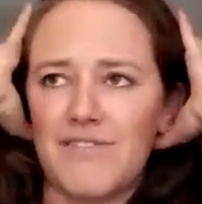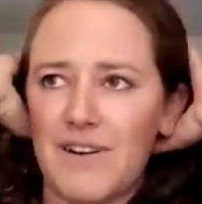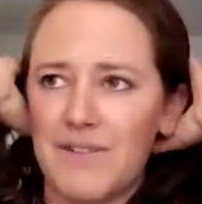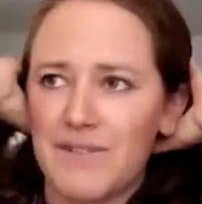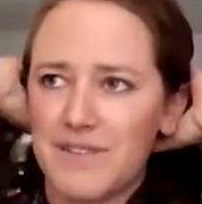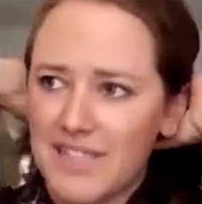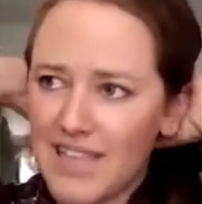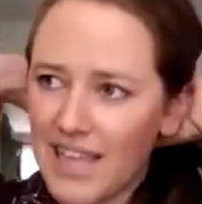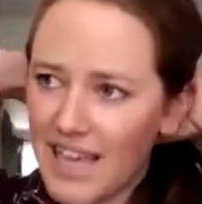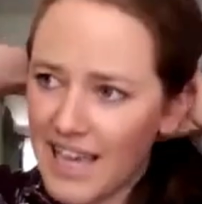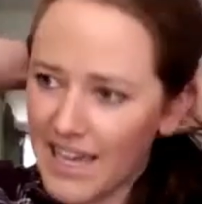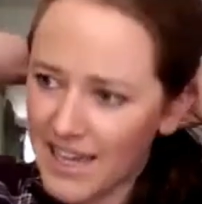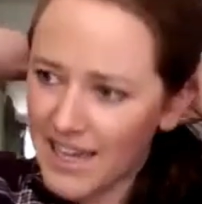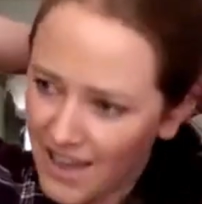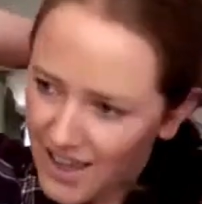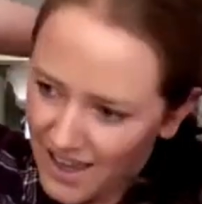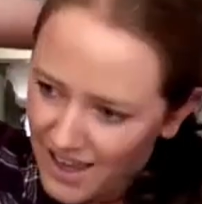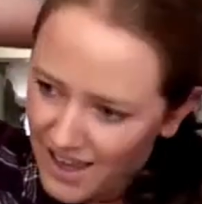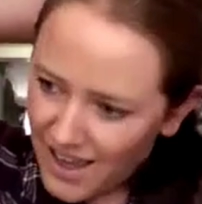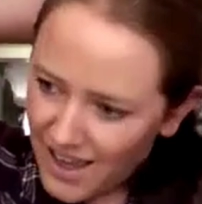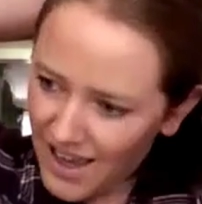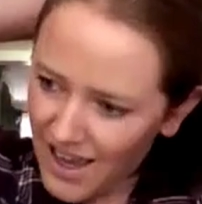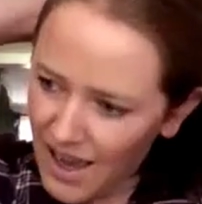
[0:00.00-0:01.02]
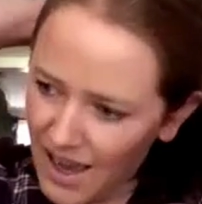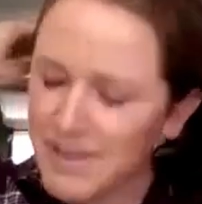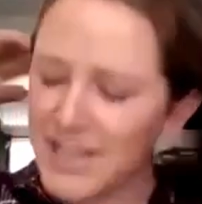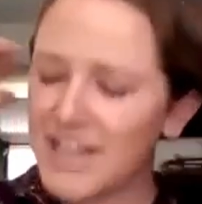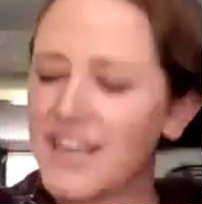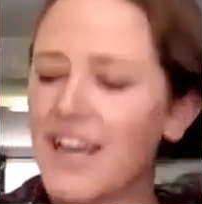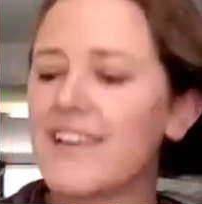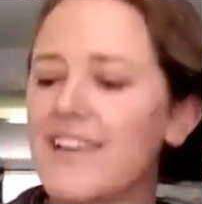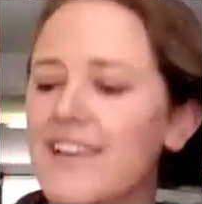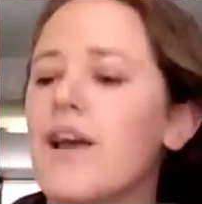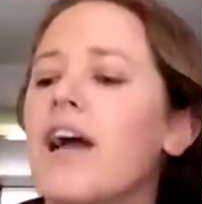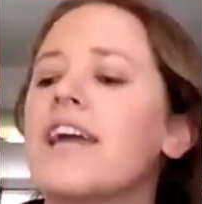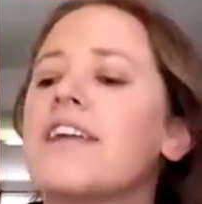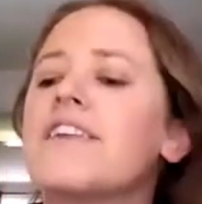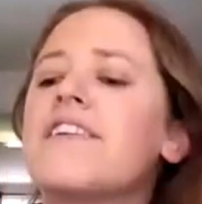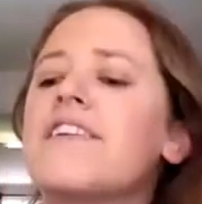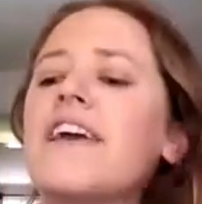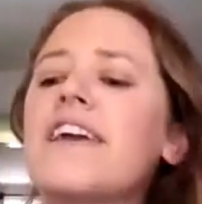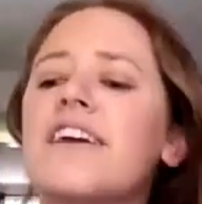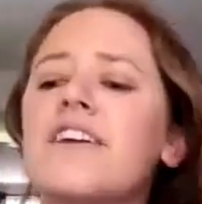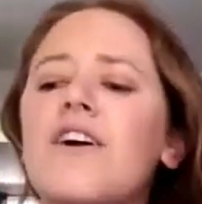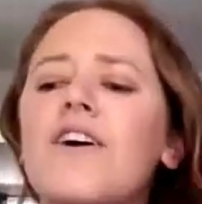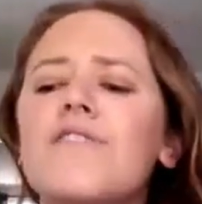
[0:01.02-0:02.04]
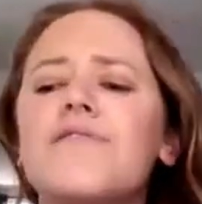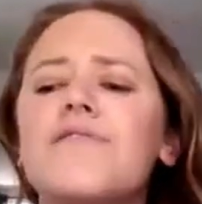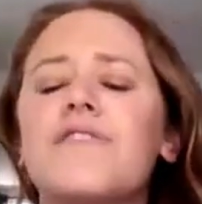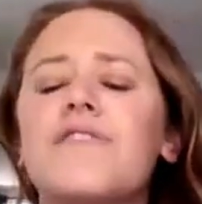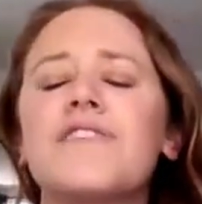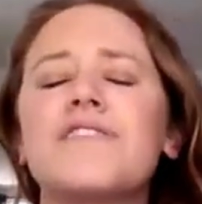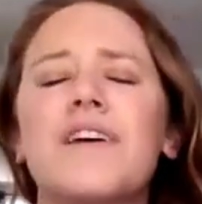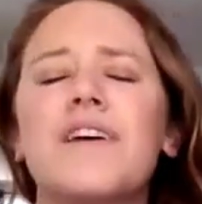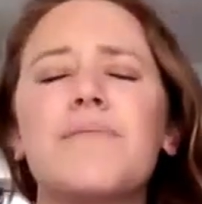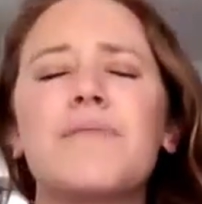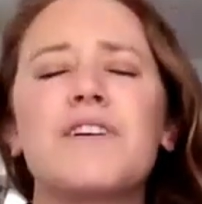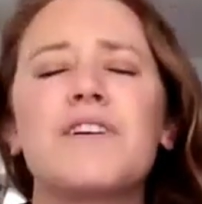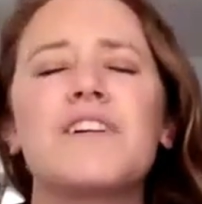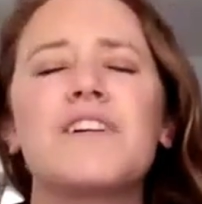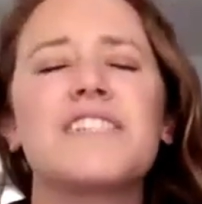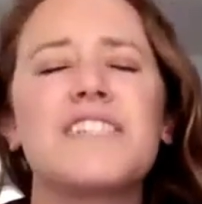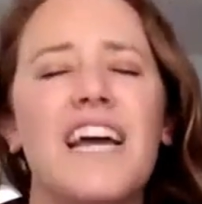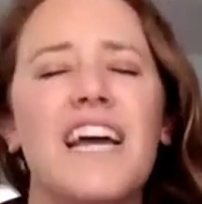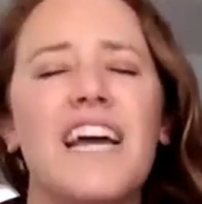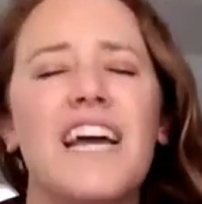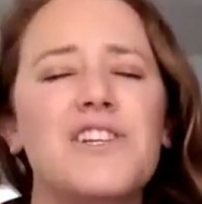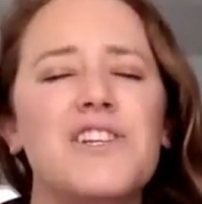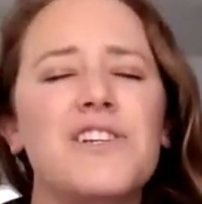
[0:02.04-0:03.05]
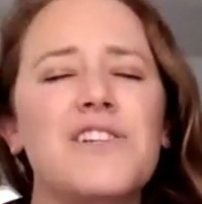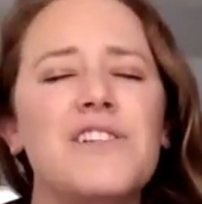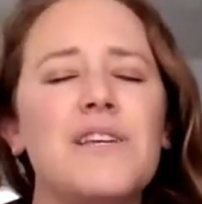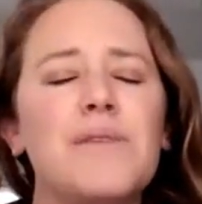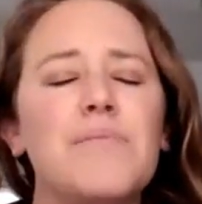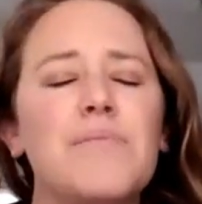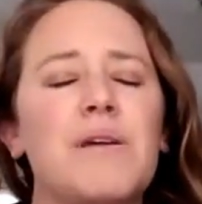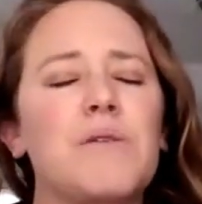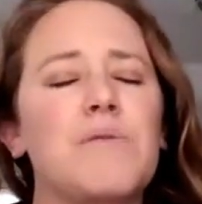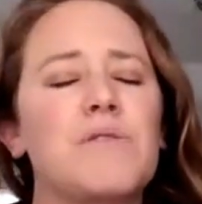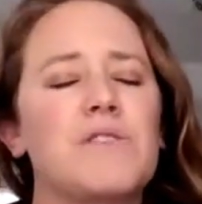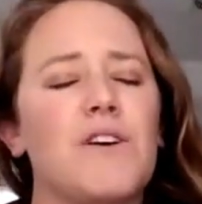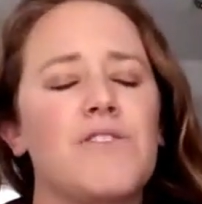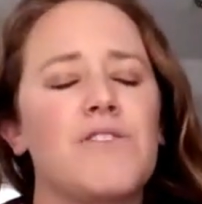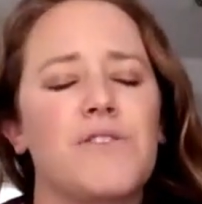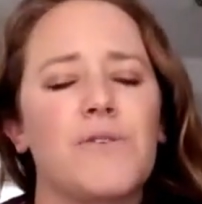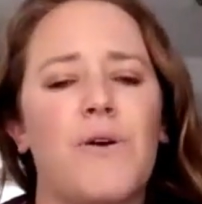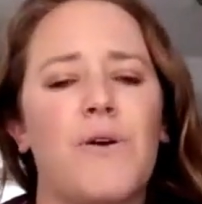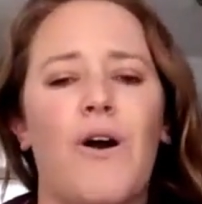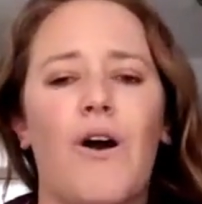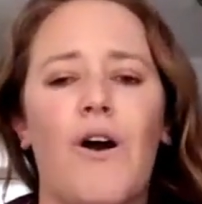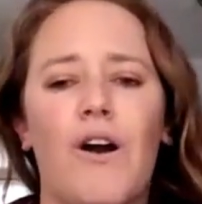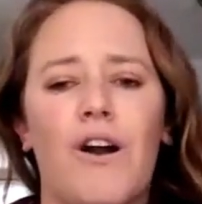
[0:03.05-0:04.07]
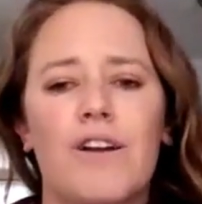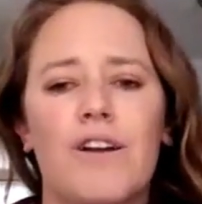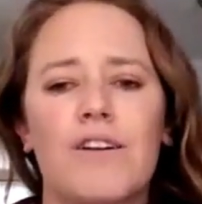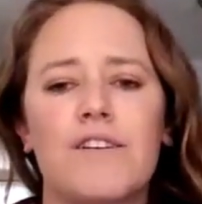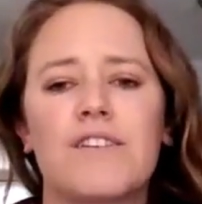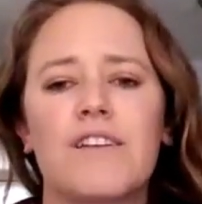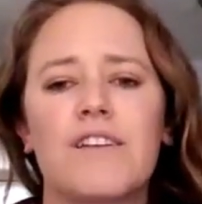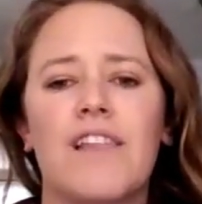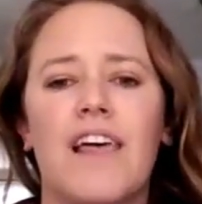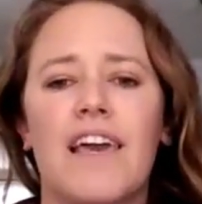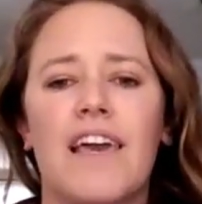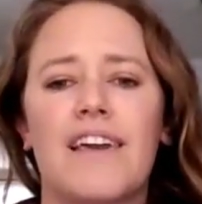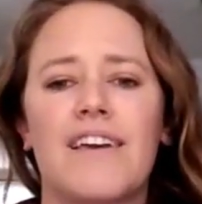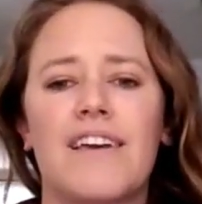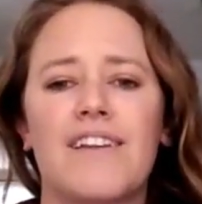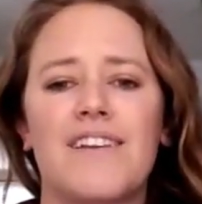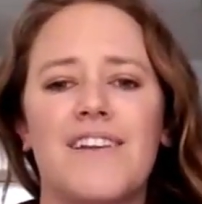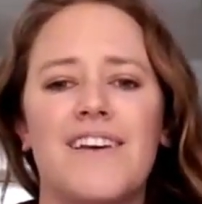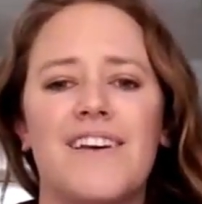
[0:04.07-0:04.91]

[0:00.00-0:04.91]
I was like, I mean, and I had taken off the summer intentionally, but it was also hard to like